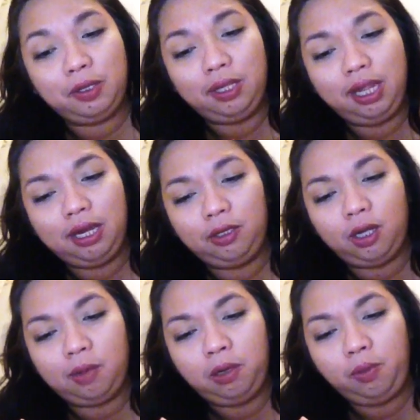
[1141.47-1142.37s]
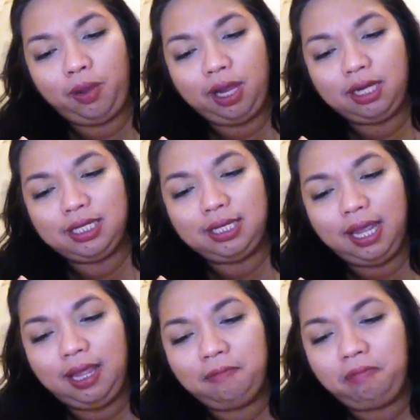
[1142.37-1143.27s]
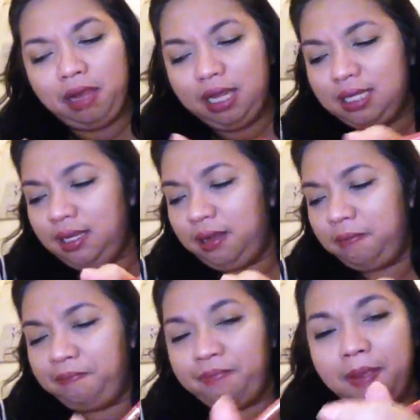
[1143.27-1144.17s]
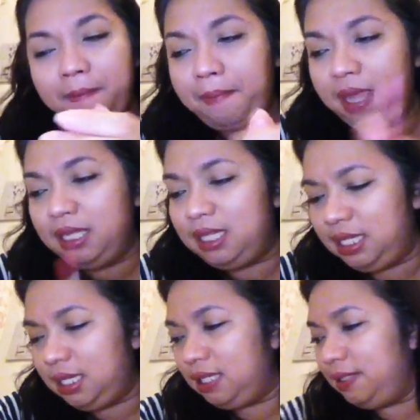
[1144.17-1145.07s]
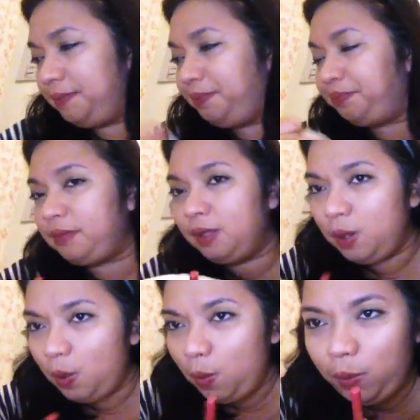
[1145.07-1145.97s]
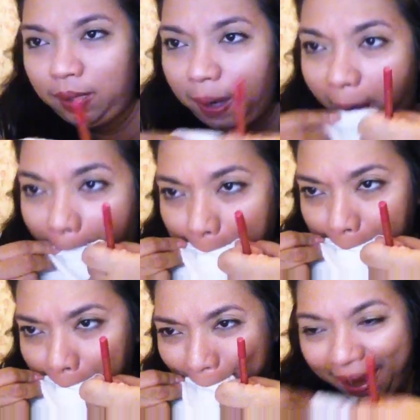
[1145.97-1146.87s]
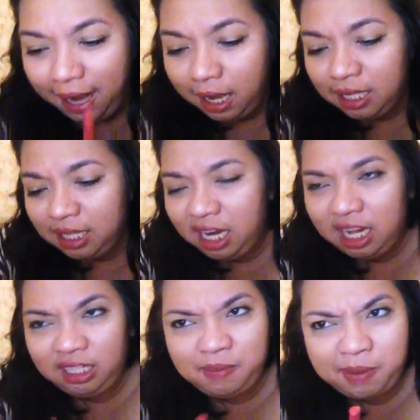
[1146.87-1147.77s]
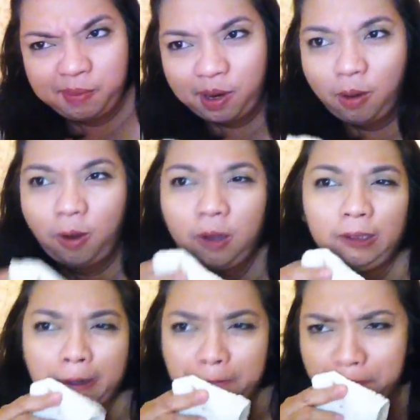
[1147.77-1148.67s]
Lauder. Double Wear Stay in Place Lip Pencil. Okay. Tayo natin magburang konti.